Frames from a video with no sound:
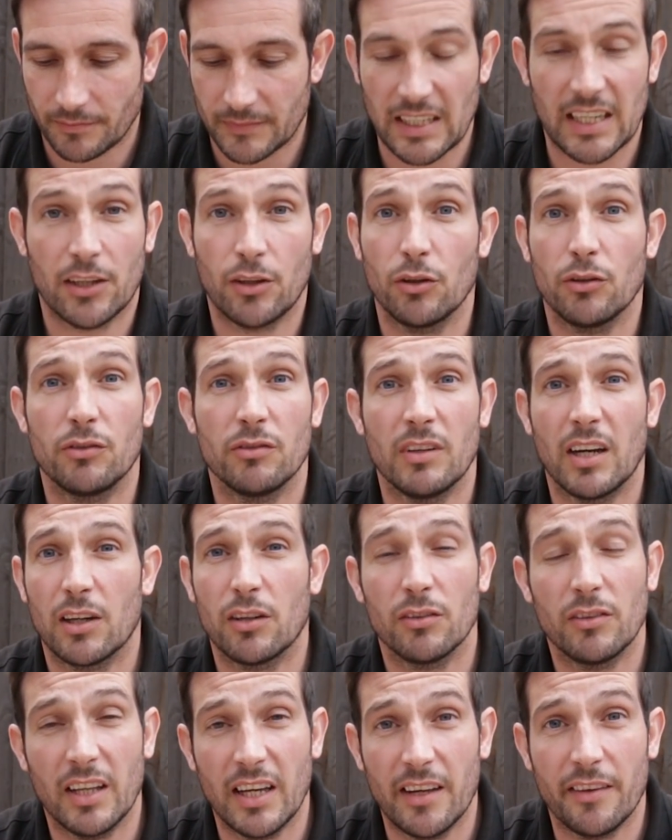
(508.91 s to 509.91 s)
I
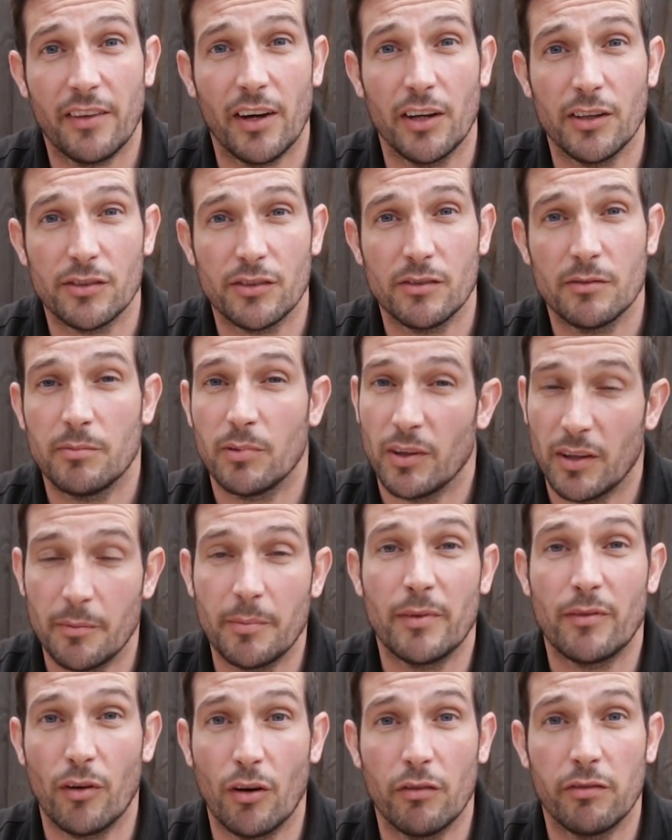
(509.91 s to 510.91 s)
could lay 1,000, but they'd
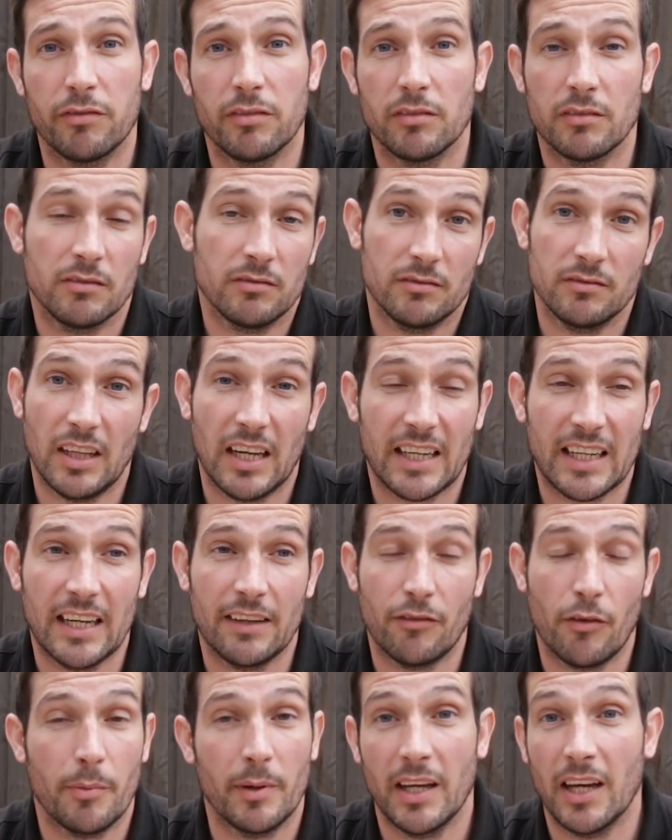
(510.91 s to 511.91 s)
be rough. Like
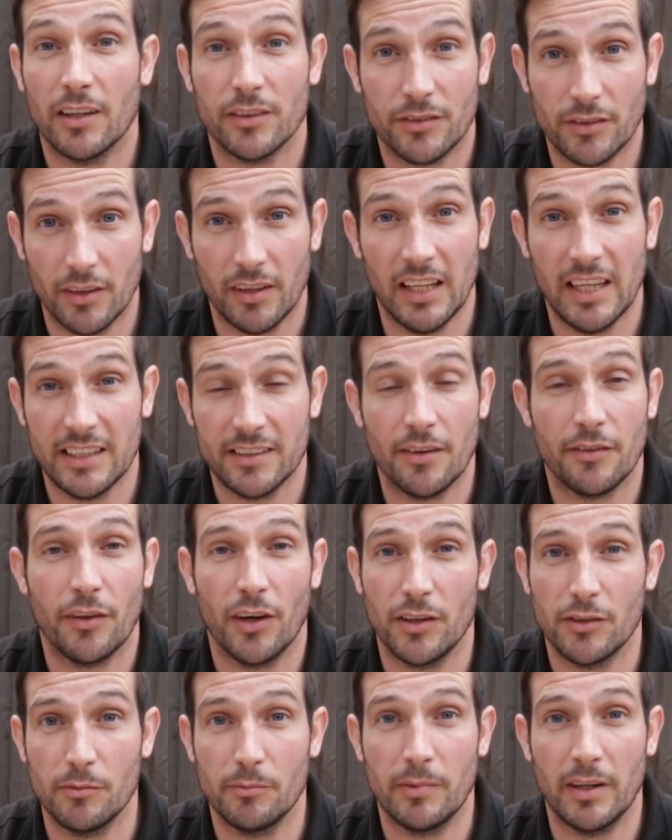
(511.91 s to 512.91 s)
everybody else that lays
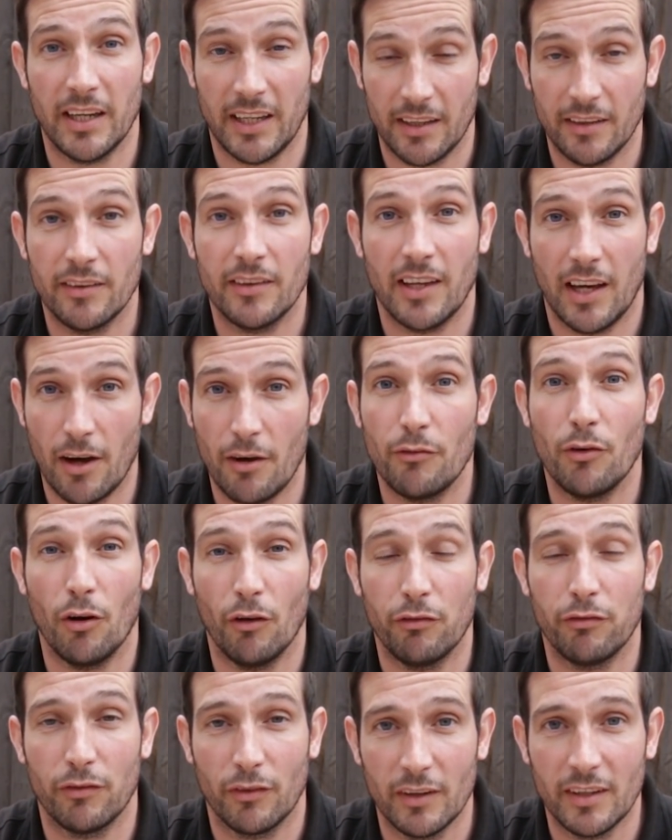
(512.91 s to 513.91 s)
1,000 brick, they are
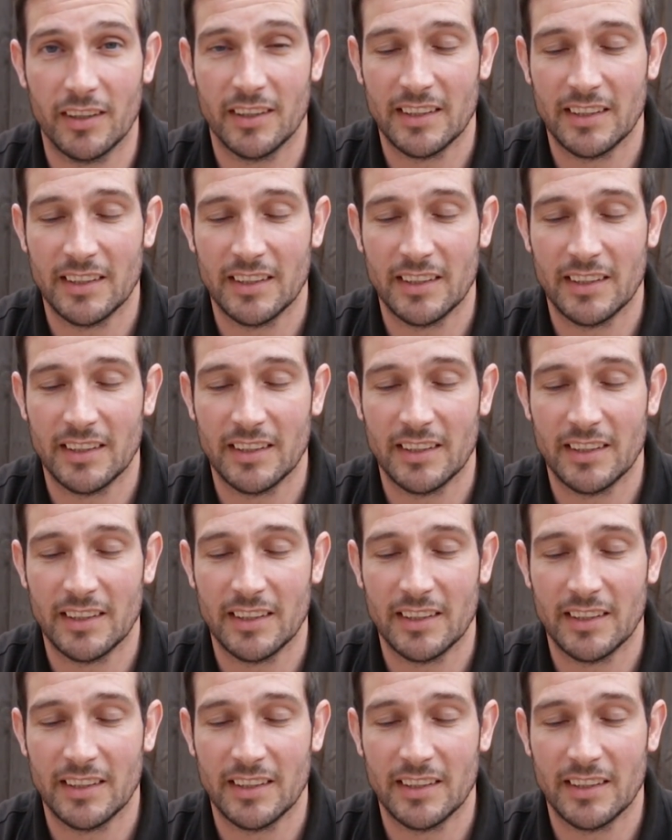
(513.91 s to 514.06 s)
rough.